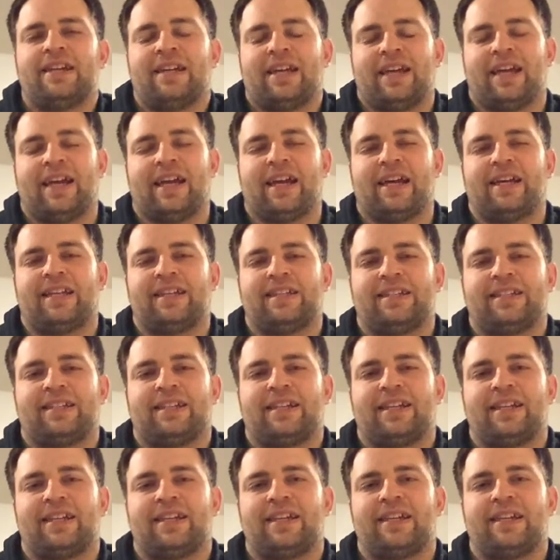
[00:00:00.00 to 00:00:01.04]
And
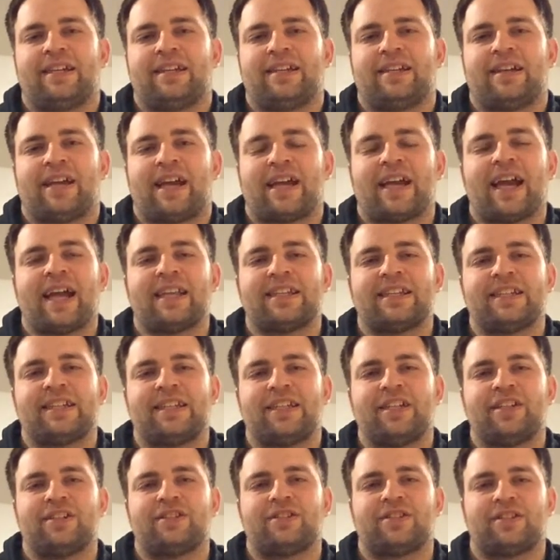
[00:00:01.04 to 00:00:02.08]
I got to
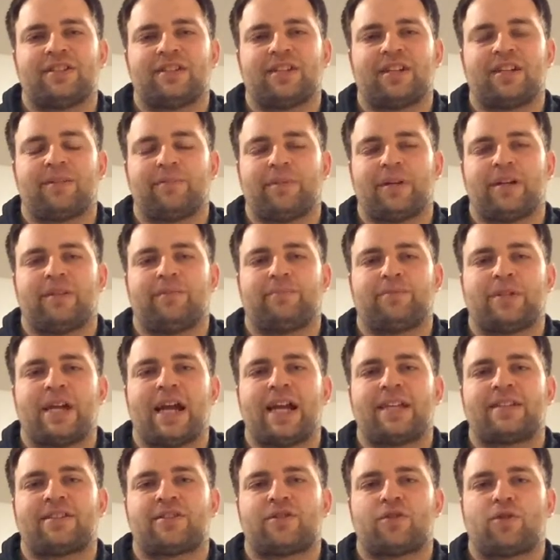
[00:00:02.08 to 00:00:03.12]
hear a little bit of
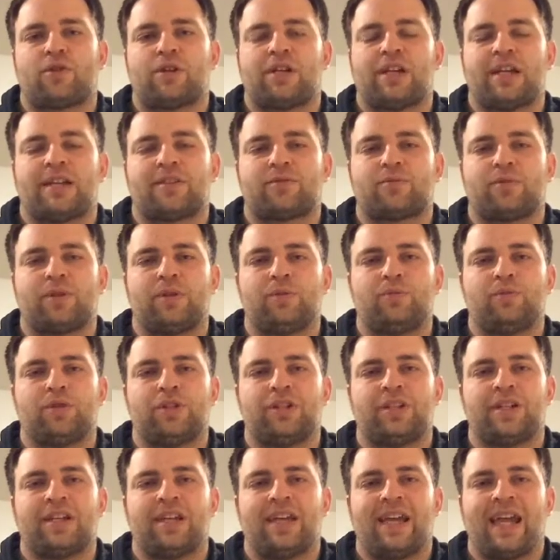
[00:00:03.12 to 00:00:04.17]
Brad's story as we
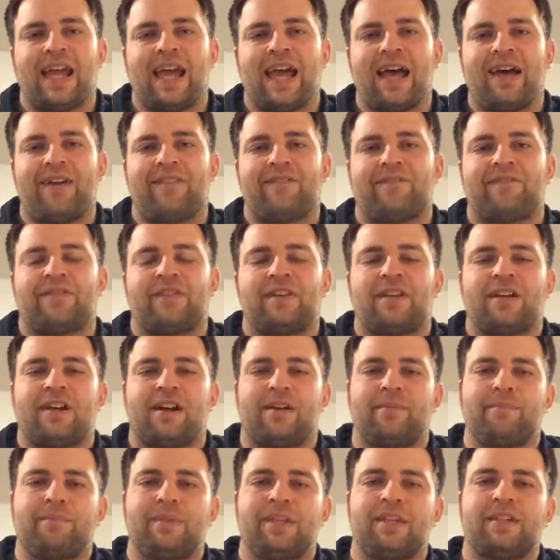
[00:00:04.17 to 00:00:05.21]
would have
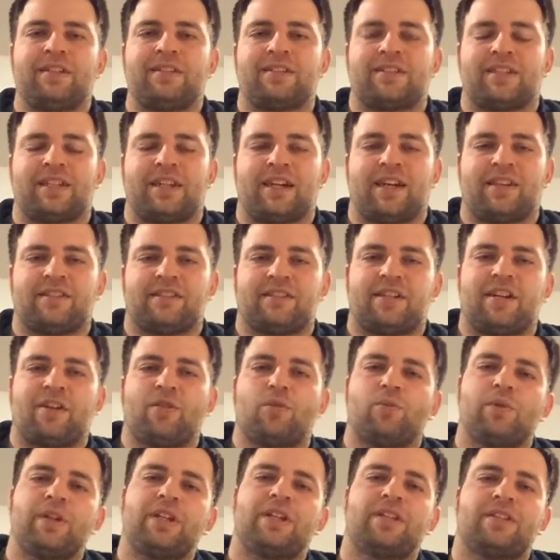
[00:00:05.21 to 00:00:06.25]
a meal together on a
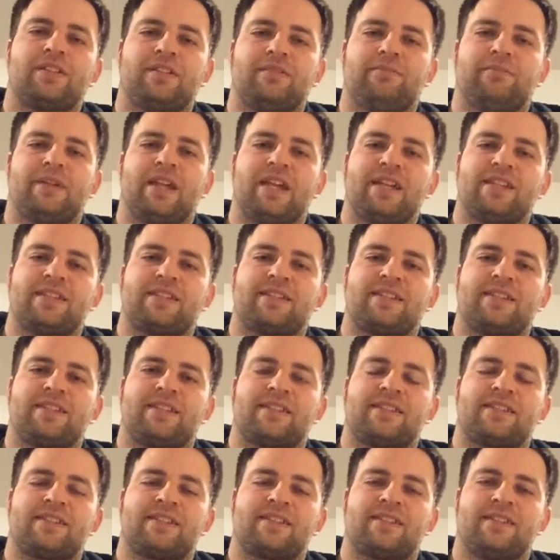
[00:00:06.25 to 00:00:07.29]
weekly
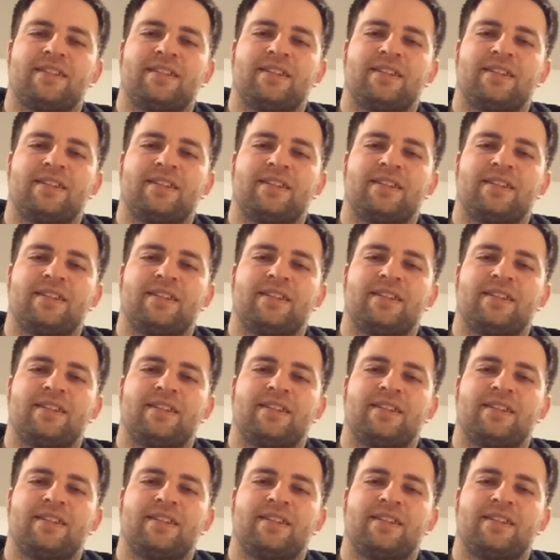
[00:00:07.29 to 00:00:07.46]
basis.